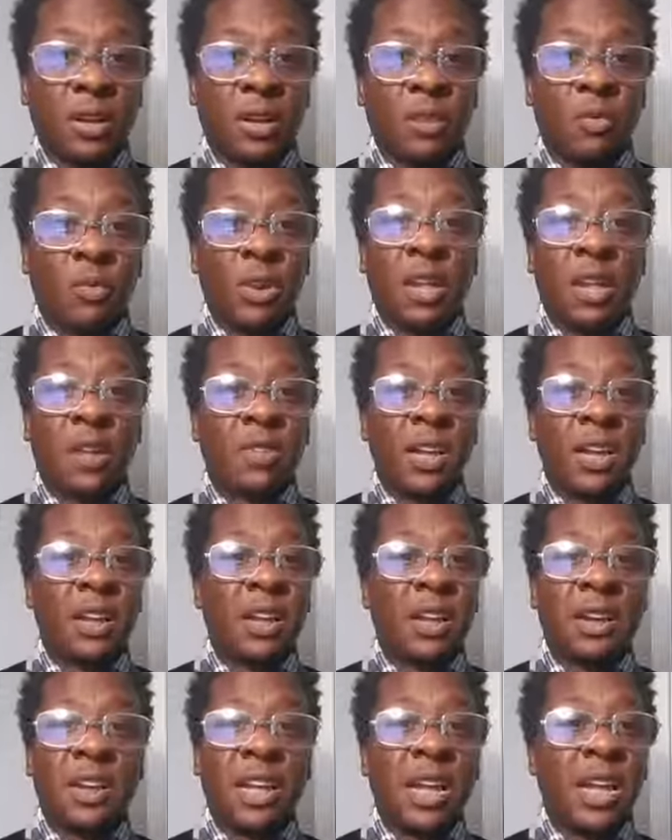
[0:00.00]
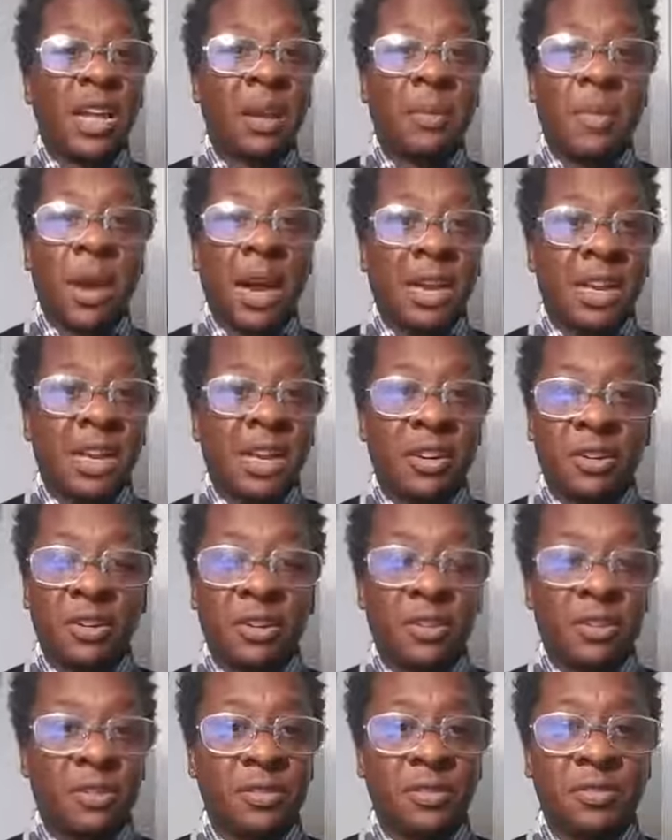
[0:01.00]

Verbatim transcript: What have they done to anybody in the hood?